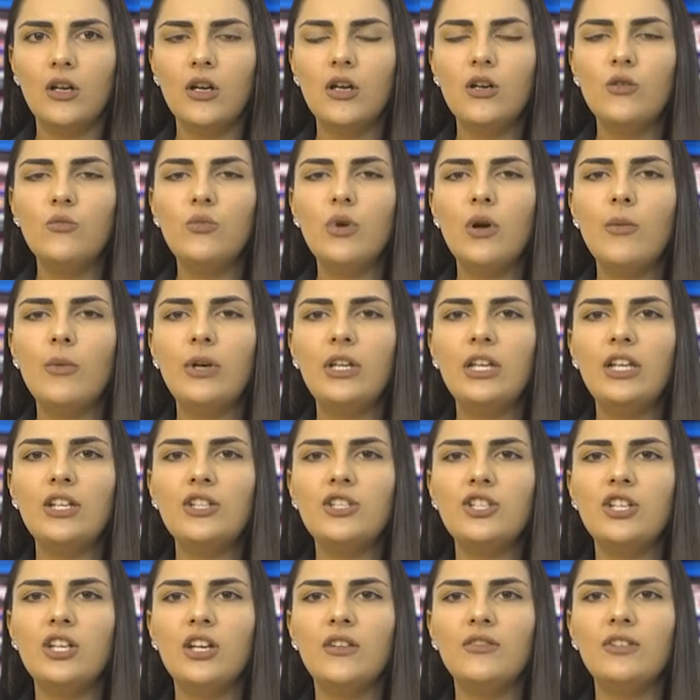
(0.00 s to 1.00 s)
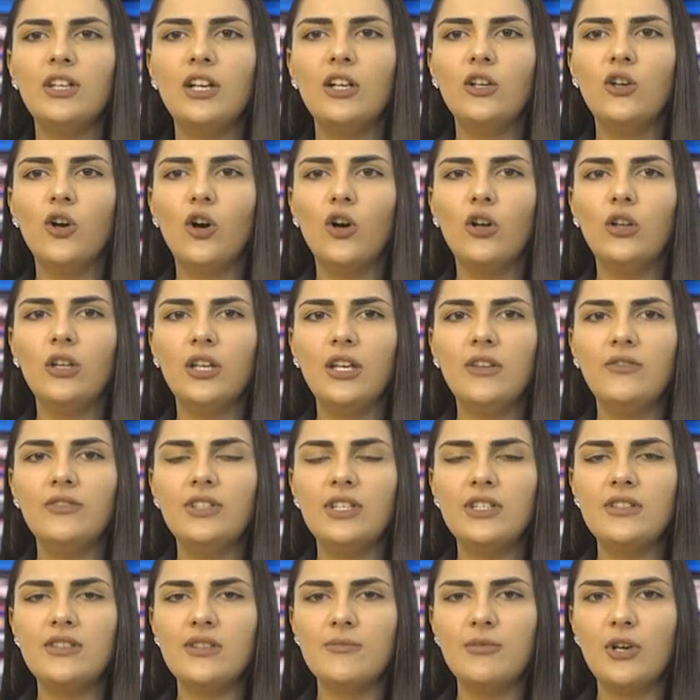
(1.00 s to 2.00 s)
We will achieve the goal if
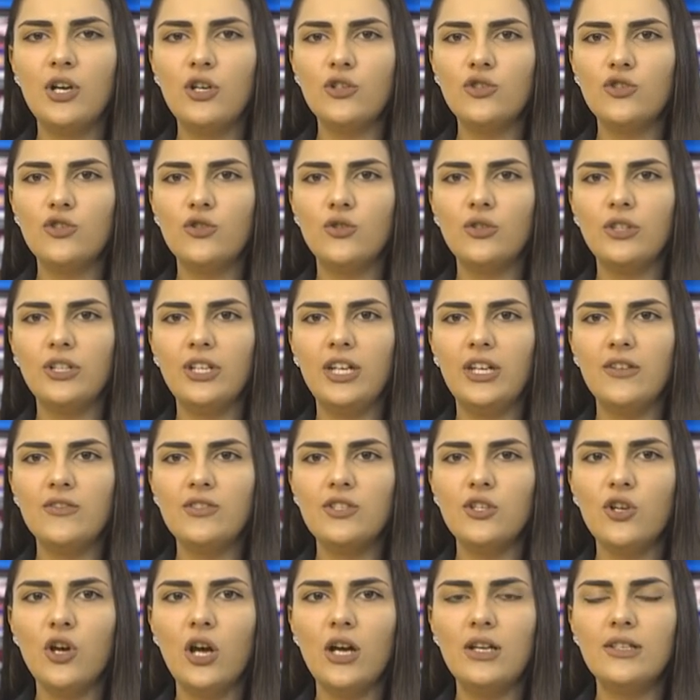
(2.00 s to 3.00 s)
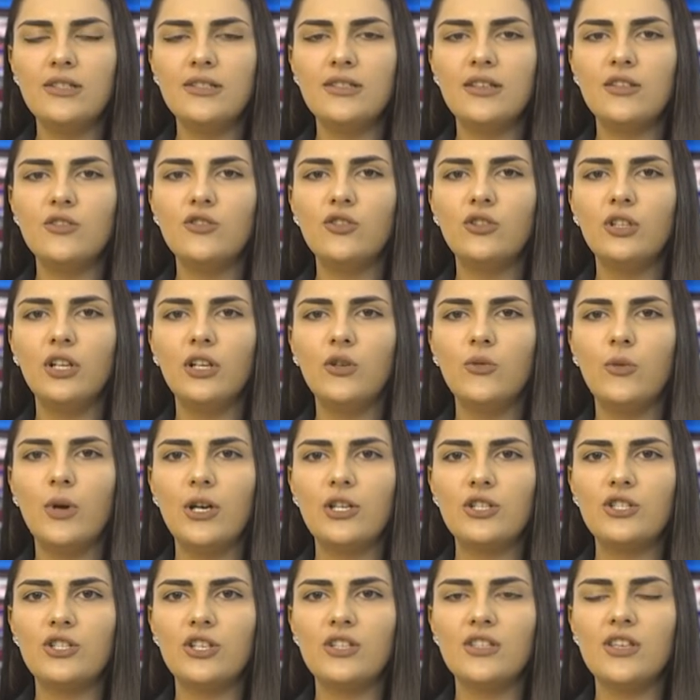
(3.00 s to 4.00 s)
this brochure gives you answers to the
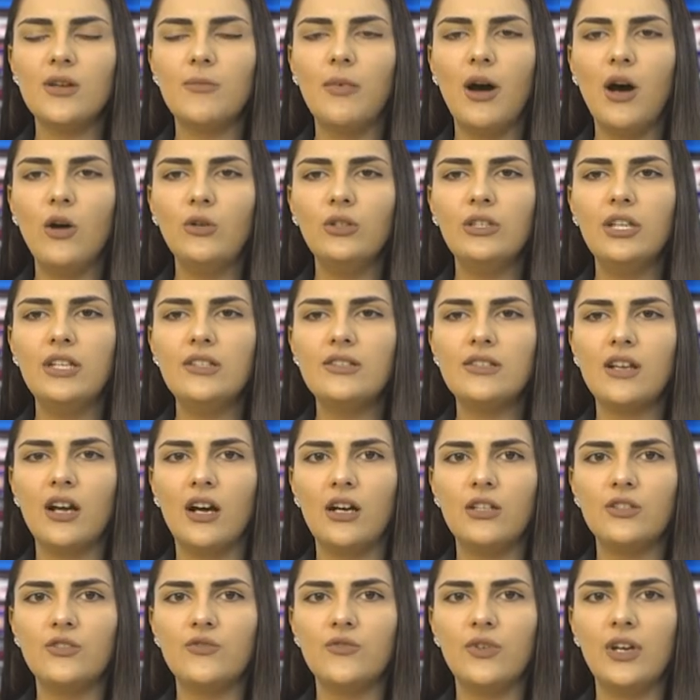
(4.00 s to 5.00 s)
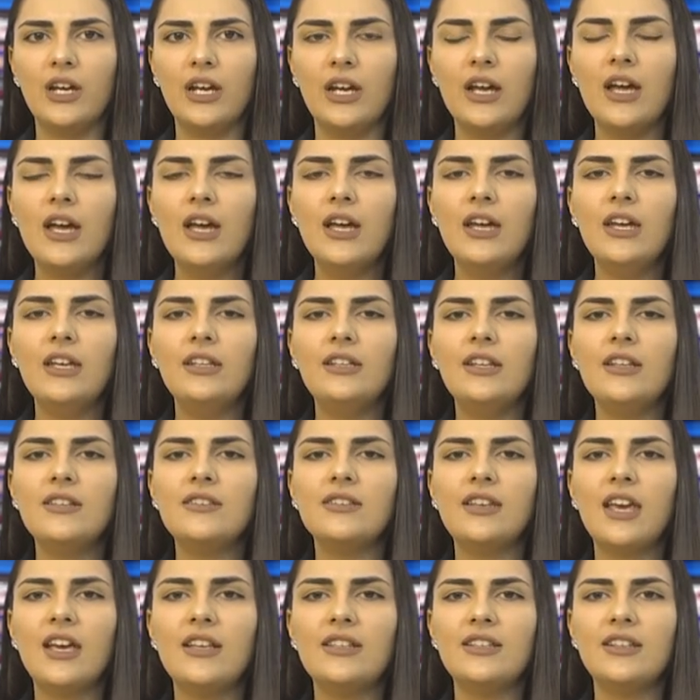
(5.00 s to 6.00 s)
questions about this country. In
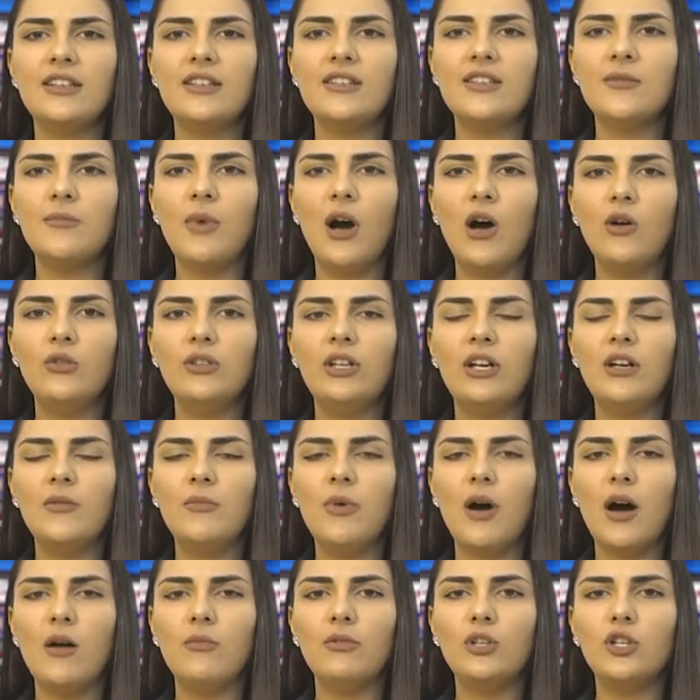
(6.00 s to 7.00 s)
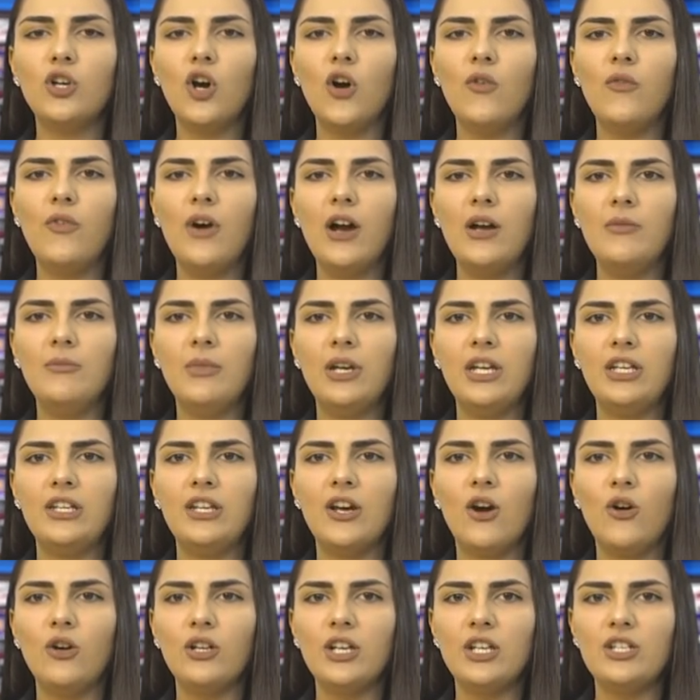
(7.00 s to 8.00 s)
this case, it is about the Republic of
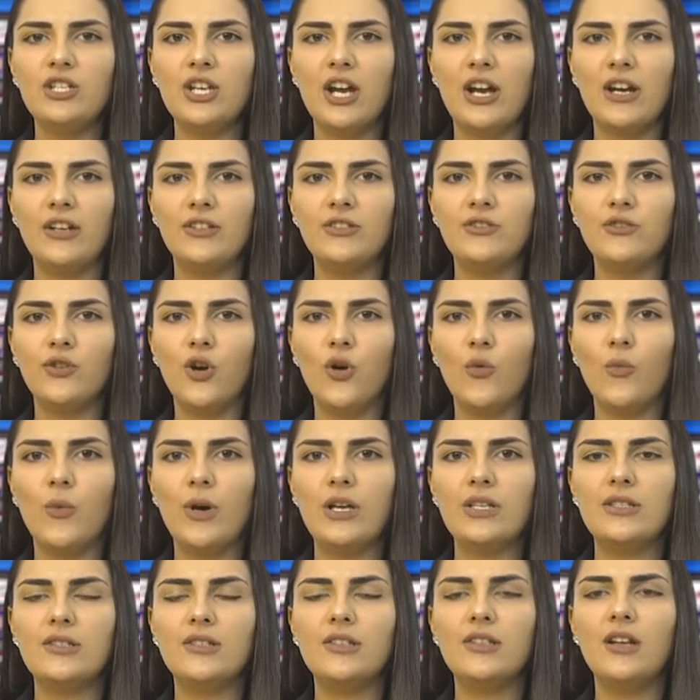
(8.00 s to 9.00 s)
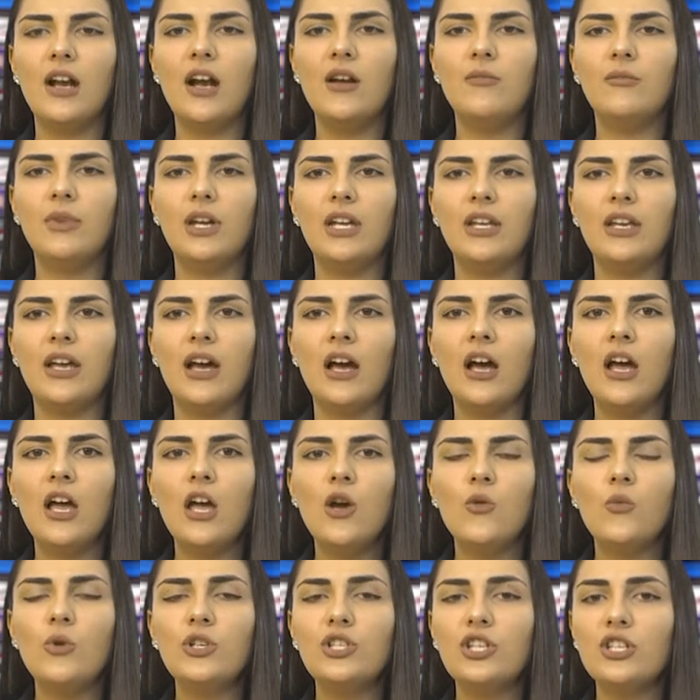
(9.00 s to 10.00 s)
Armenia on a territory of Western Armenia,
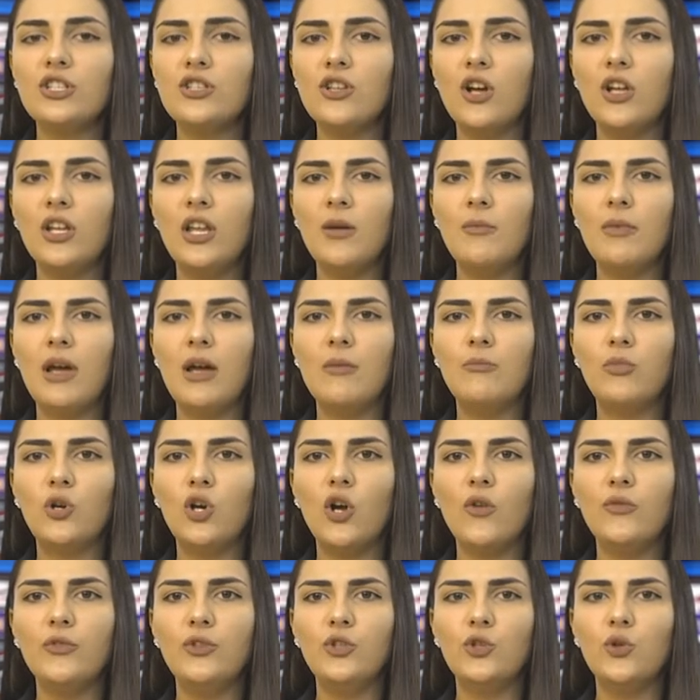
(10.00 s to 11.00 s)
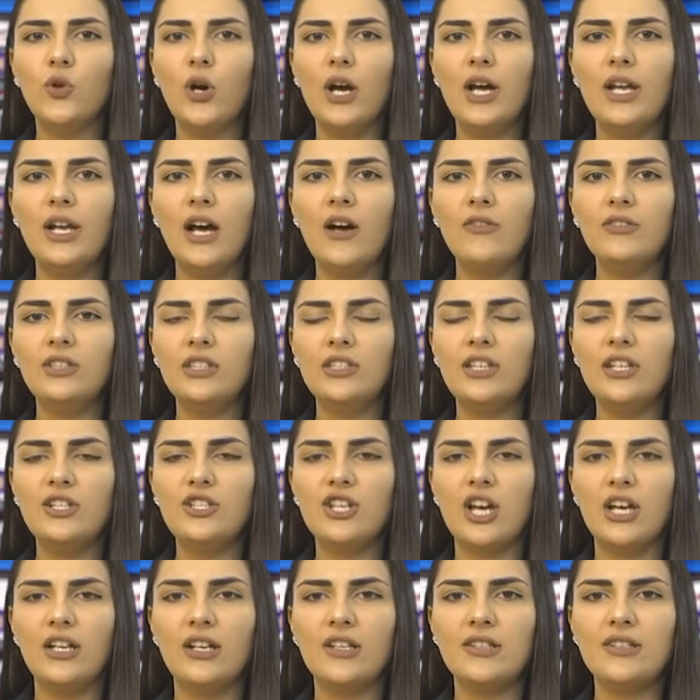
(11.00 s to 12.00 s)
which is not a member of UN after the
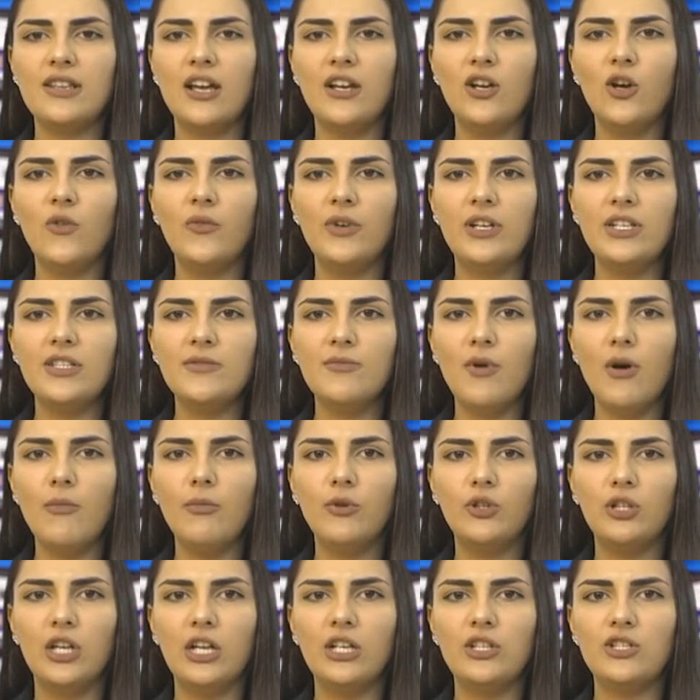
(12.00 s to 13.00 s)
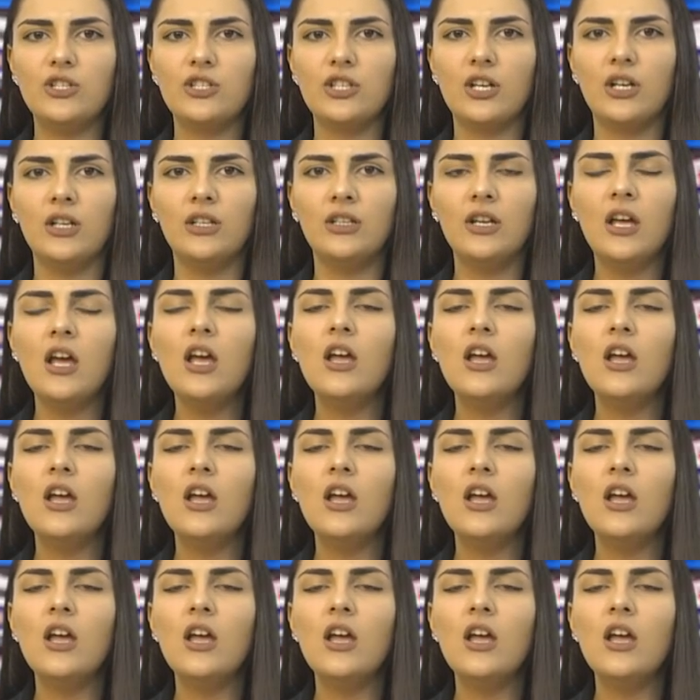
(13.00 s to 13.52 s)
genocide of its population.